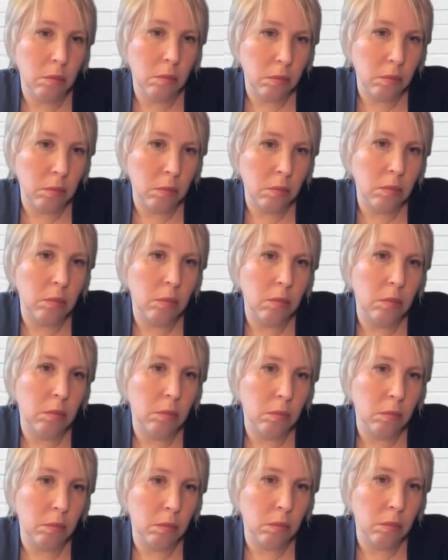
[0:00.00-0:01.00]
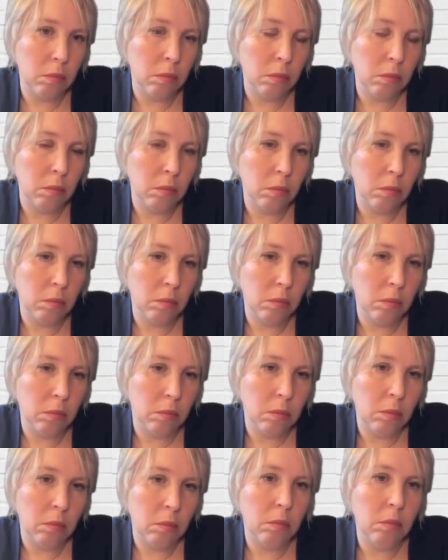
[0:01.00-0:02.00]

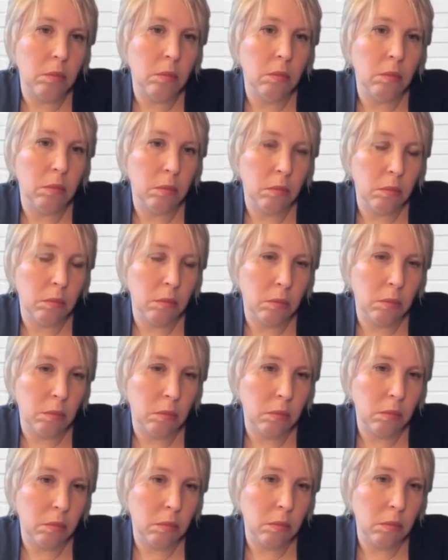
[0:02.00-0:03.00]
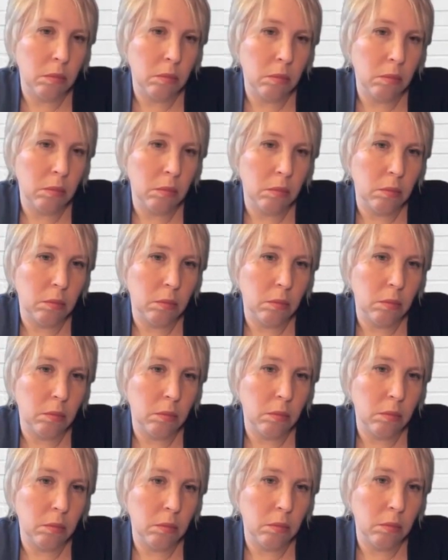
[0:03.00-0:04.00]

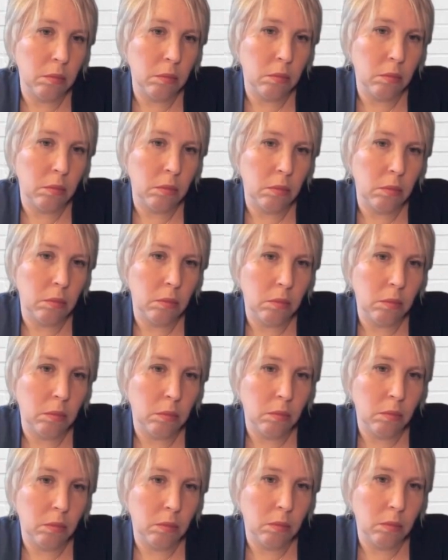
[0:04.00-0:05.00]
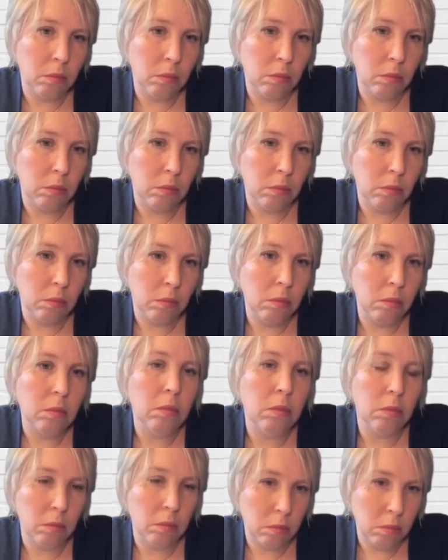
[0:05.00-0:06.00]

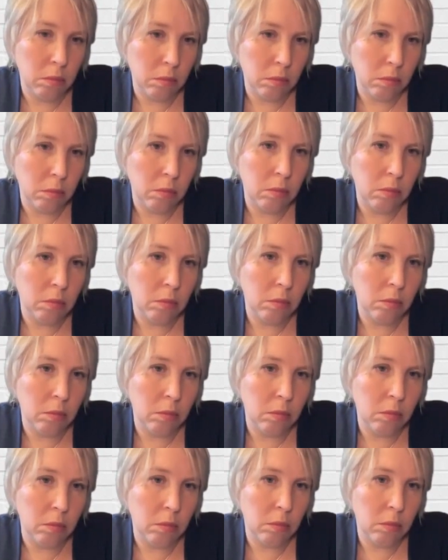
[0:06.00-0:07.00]
(not speaking)